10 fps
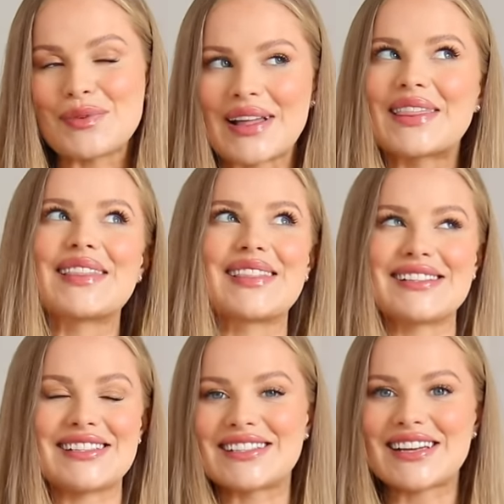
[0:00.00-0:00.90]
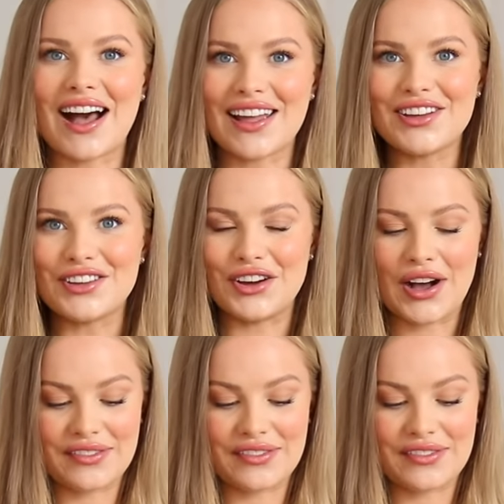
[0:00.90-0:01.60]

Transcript: with this entire year.